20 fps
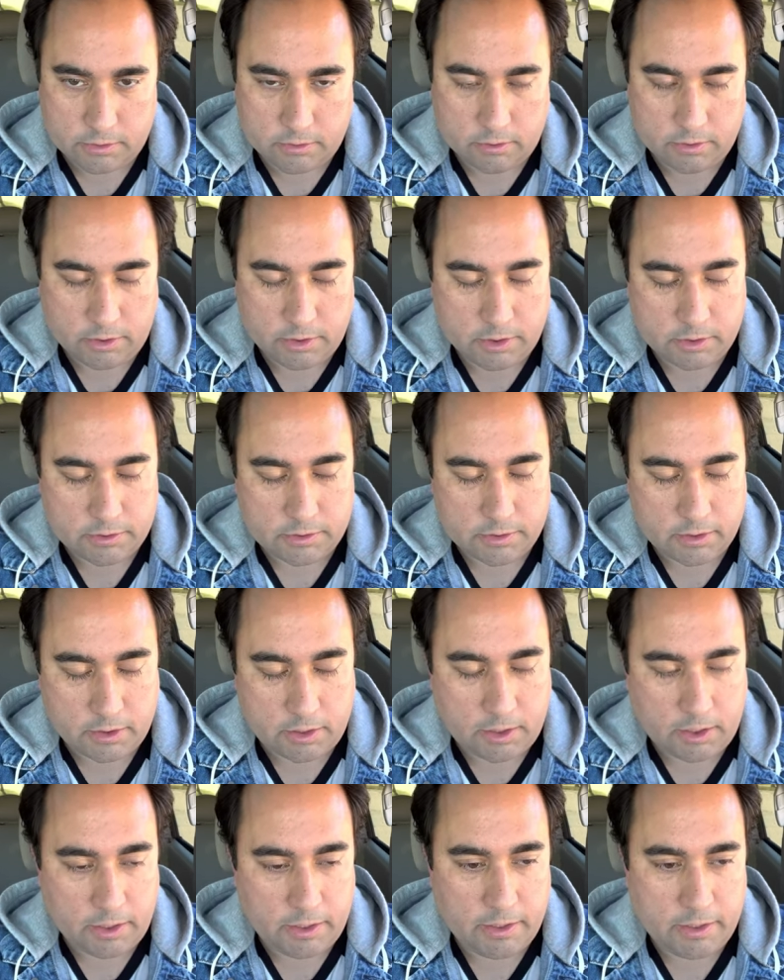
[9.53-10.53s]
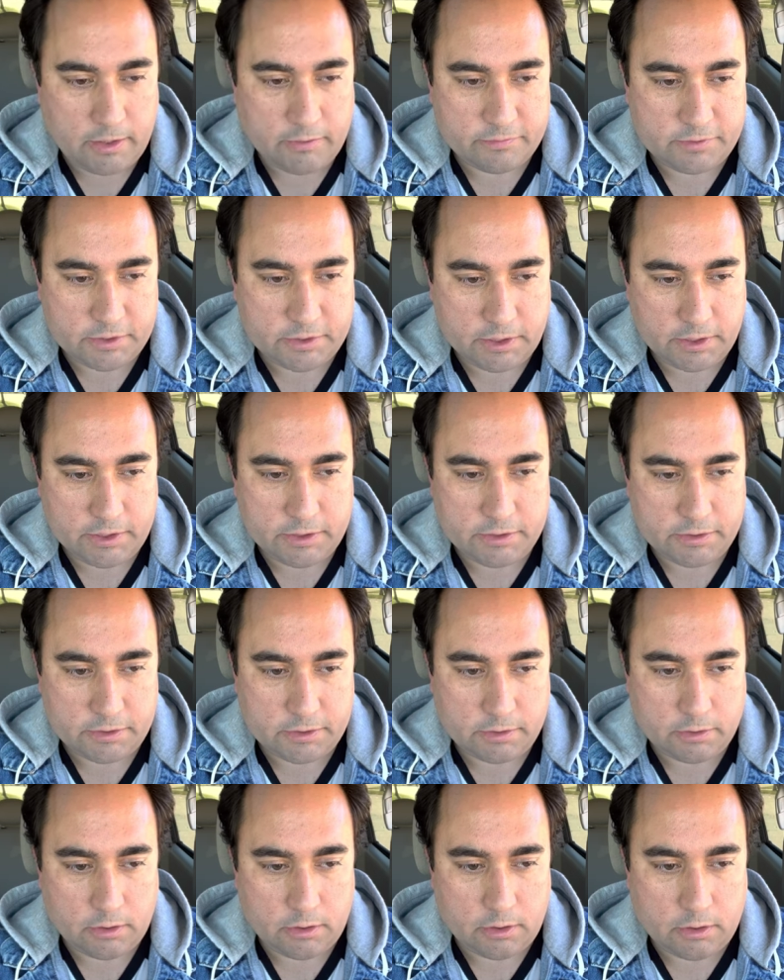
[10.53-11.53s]
Yes, I have
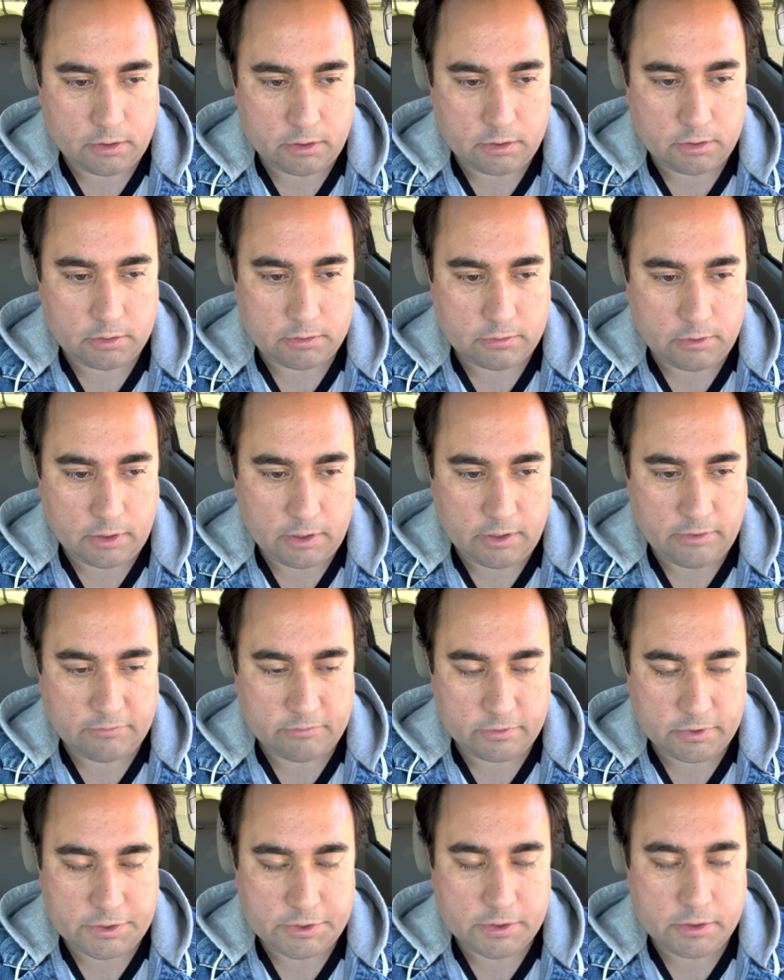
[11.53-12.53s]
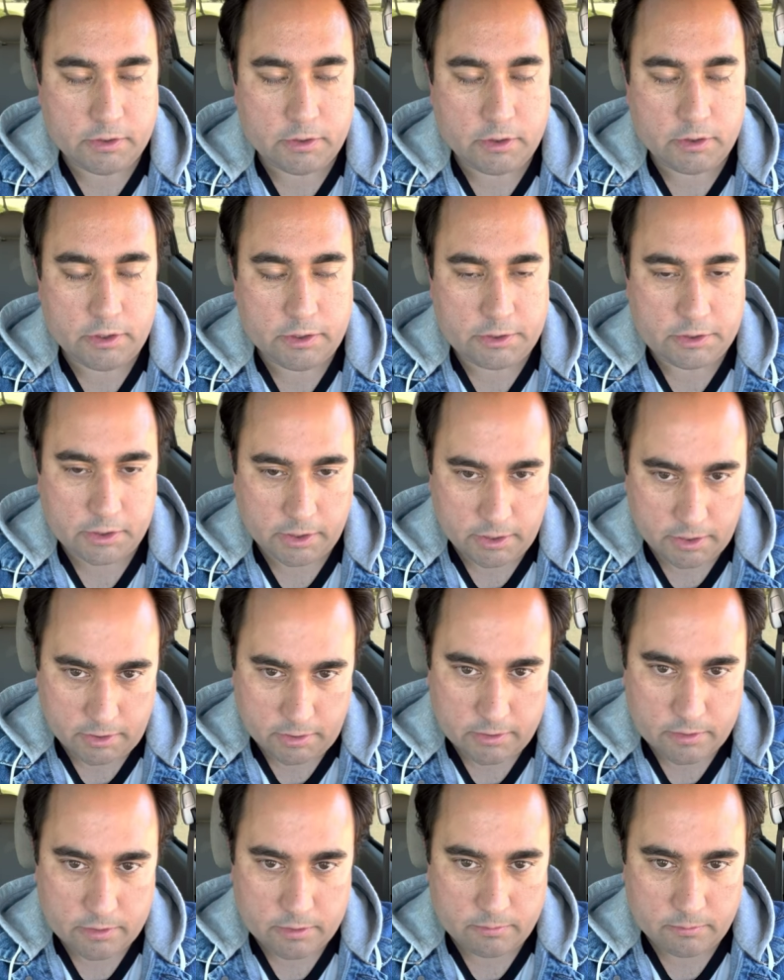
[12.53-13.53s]
changed, I've recently
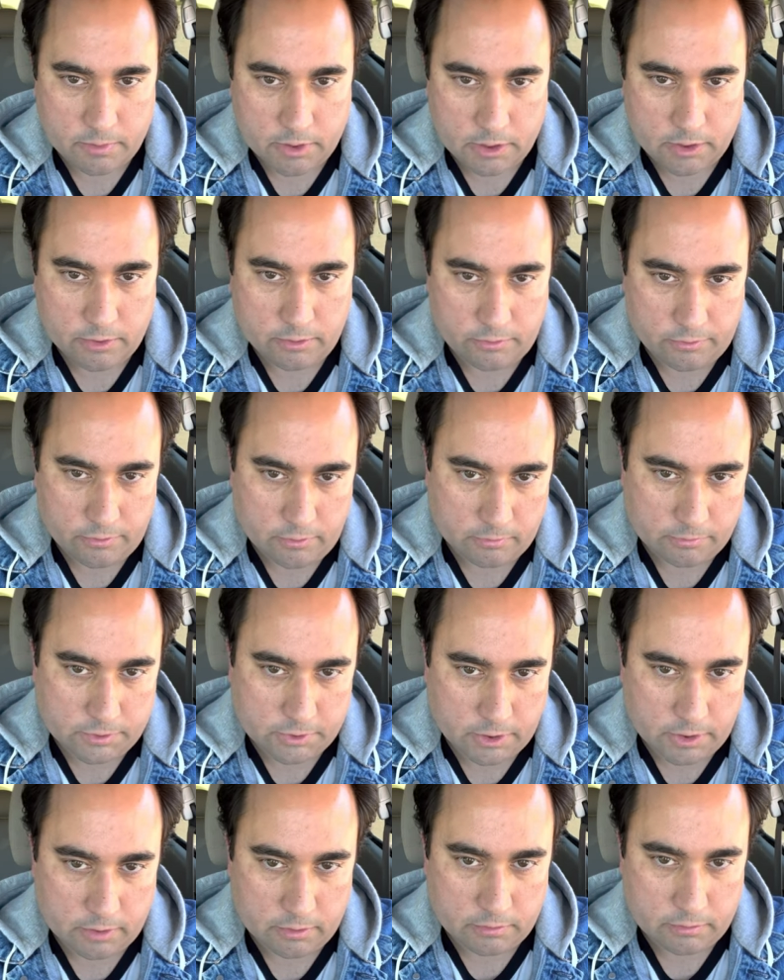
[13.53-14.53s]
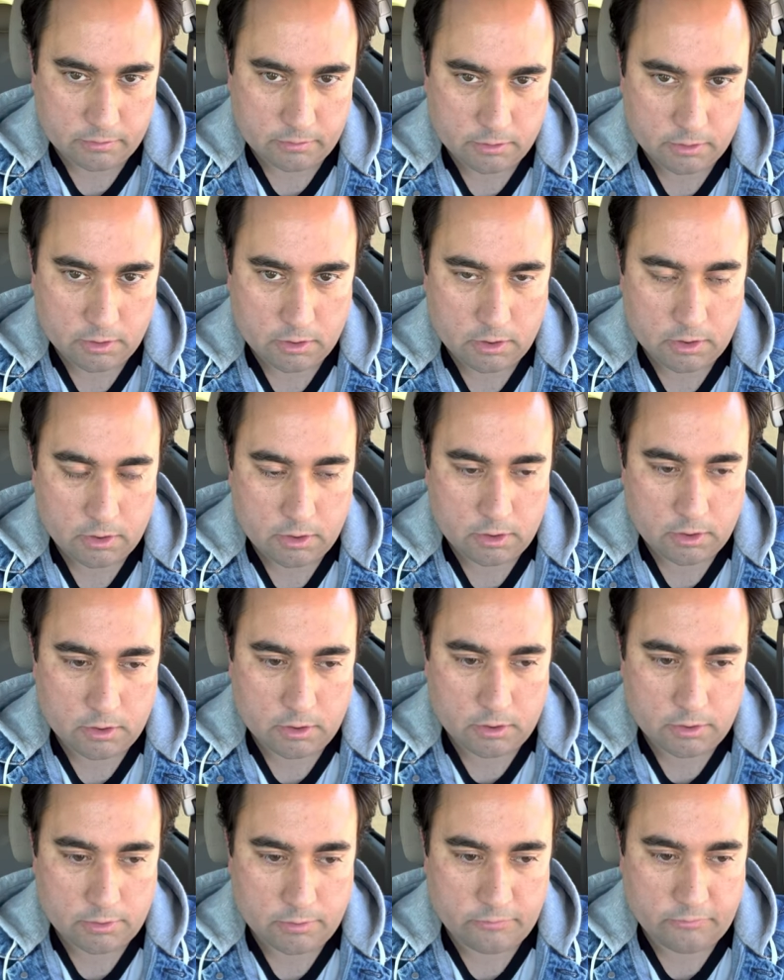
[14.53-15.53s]
changed my YouTube channel
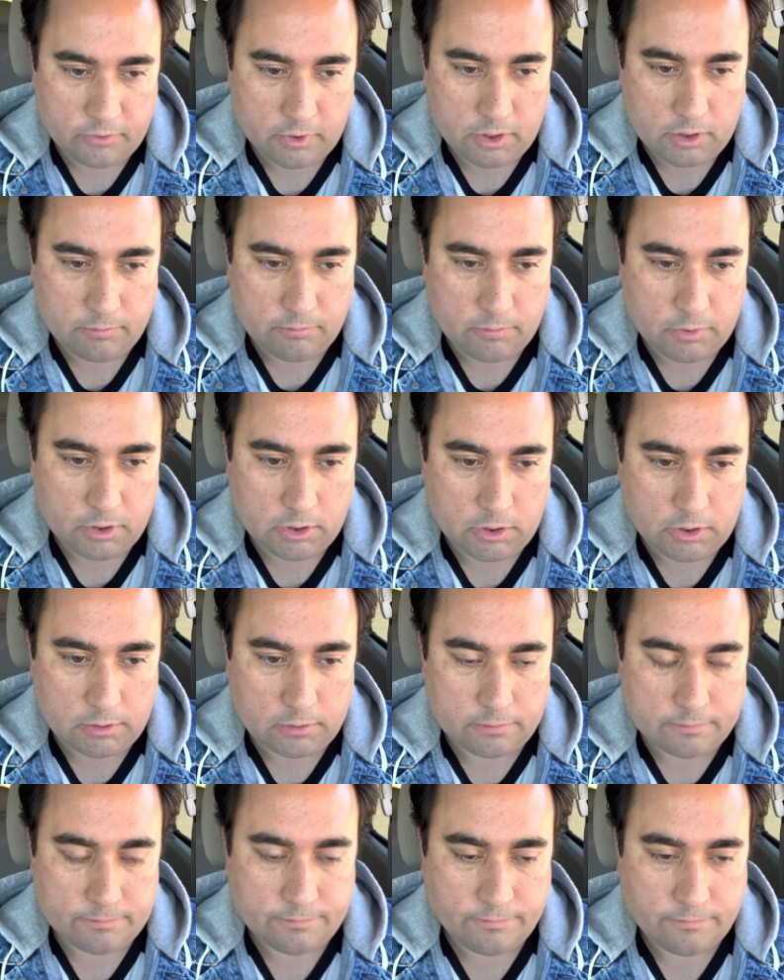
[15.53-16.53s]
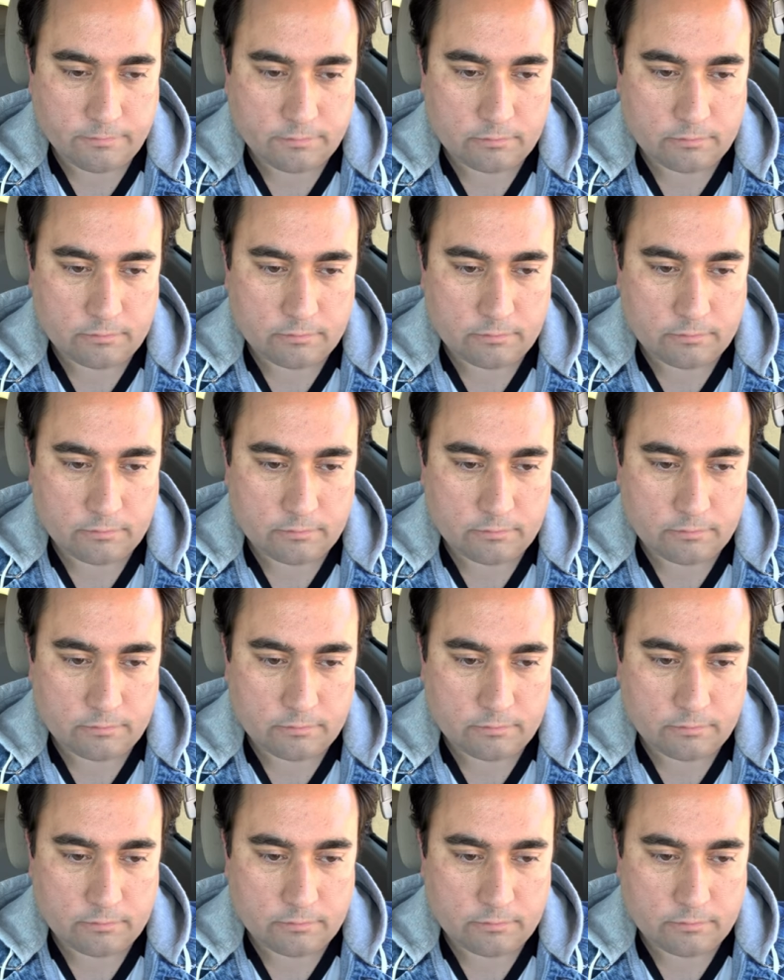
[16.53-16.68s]
from,